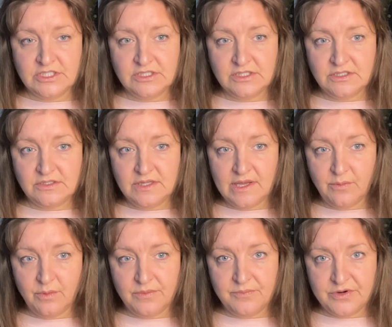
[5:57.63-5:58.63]
let's do that
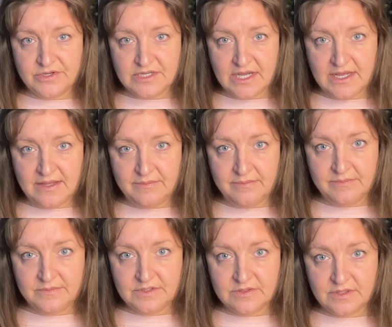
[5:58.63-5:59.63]
one more time.
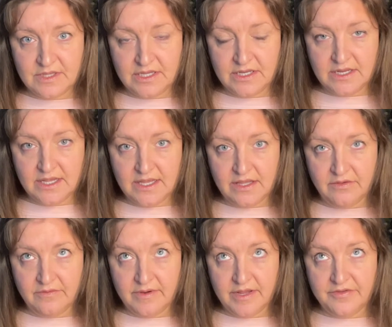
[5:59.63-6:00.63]
So on the inhale,
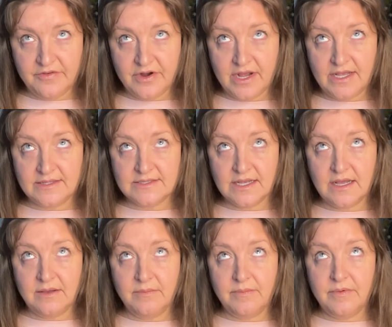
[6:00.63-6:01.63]
raise your eyes
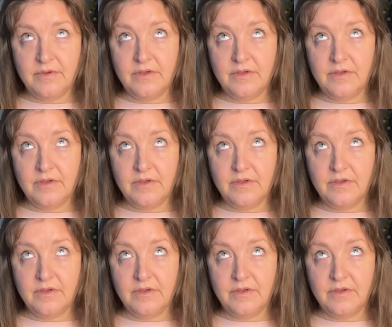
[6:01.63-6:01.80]
up